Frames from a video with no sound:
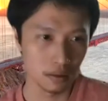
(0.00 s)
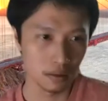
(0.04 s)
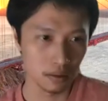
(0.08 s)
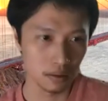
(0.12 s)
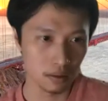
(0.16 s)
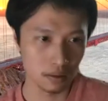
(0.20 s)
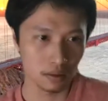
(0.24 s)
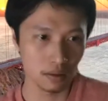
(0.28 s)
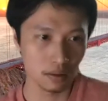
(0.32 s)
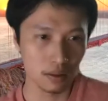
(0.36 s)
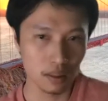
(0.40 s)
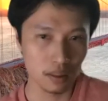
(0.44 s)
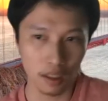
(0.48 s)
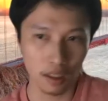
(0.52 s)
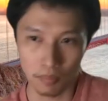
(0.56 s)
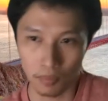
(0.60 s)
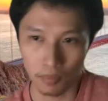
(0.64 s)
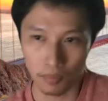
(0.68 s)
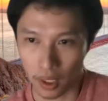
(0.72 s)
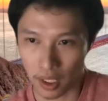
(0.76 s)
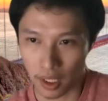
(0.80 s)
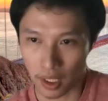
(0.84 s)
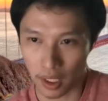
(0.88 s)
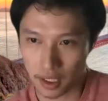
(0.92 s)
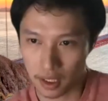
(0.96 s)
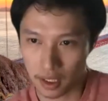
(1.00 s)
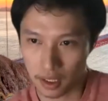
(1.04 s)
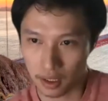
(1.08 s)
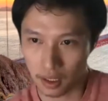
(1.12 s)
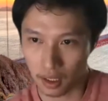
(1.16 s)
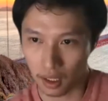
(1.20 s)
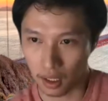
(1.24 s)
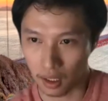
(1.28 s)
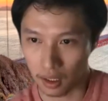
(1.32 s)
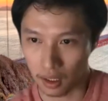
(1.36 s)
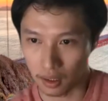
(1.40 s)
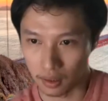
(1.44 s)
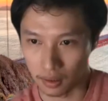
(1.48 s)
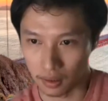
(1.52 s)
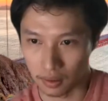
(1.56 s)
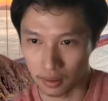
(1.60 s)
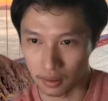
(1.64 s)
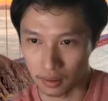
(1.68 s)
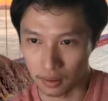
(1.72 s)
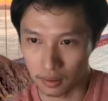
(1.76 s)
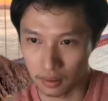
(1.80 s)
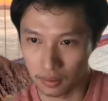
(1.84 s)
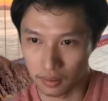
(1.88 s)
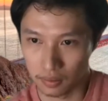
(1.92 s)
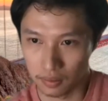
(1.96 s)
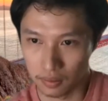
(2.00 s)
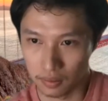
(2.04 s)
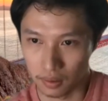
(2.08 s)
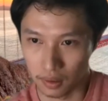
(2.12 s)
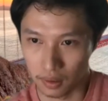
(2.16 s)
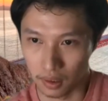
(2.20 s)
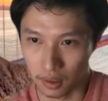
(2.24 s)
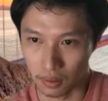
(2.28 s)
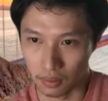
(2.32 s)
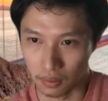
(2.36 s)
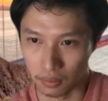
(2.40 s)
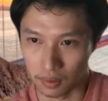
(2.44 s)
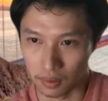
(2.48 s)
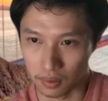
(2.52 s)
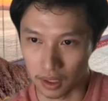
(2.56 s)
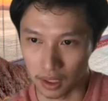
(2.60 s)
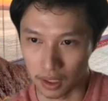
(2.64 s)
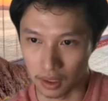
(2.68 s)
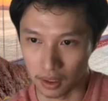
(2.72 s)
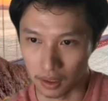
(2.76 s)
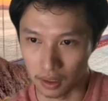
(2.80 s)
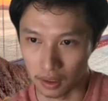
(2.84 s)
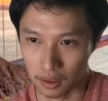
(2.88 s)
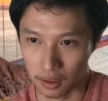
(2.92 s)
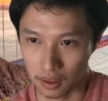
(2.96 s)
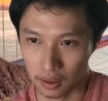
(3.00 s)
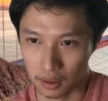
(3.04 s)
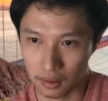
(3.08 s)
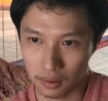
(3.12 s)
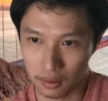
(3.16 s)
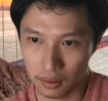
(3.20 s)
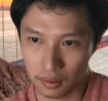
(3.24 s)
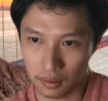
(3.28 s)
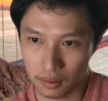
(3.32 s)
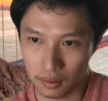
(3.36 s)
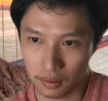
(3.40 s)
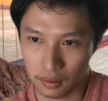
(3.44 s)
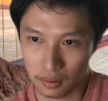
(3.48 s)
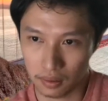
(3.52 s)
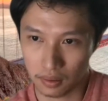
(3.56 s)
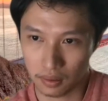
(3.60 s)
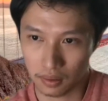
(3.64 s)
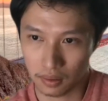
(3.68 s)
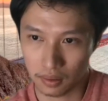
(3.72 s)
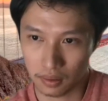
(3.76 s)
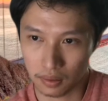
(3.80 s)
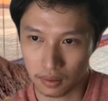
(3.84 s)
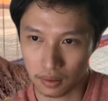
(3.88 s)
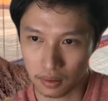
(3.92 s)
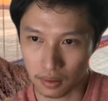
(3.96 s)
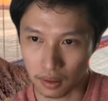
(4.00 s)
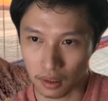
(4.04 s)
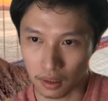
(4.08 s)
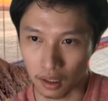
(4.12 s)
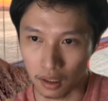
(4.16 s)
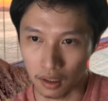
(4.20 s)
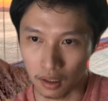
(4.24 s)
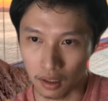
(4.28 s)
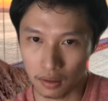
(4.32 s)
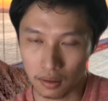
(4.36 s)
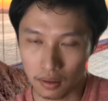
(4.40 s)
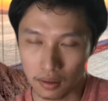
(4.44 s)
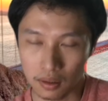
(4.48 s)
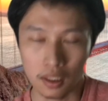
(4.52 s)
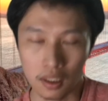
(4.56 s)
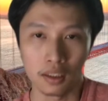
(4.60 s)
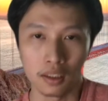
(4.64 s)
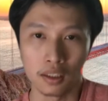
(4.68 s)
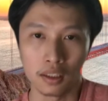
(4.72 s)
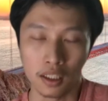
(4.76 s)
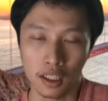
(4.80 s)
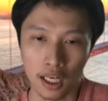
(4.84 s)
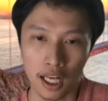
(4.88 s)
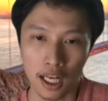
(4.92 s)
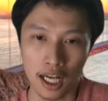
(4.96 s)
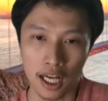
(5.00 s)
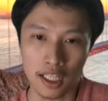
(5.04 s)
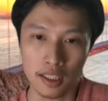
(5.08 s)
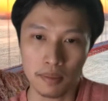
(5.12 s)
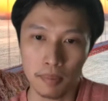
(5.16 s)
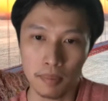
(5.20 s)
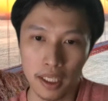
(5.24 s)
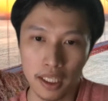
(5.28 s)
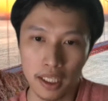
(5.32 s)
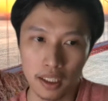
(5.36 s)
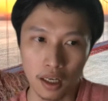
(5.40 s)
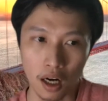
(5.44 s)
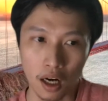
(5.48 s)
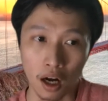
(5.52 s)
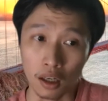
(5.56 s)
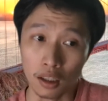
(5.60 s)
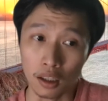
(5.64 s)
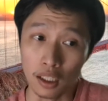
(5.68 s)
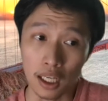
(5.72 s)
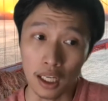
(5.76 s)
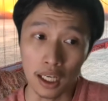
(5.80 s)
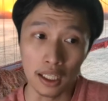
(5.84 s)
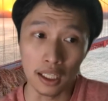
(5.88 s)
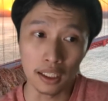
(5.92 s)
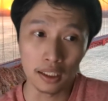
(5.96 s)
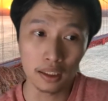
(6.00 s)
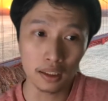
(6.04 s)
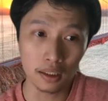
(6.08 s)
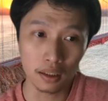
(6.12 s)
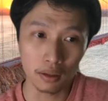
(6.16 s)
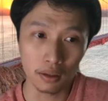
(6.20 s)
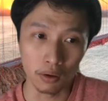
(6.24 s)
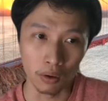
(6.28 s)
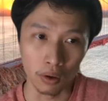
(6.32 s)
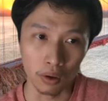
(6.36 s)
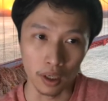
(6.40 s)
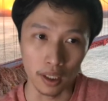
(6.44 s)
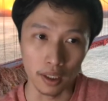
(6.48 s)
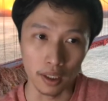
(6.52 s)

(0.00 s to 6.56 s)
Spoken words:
some question on, the the class being online or in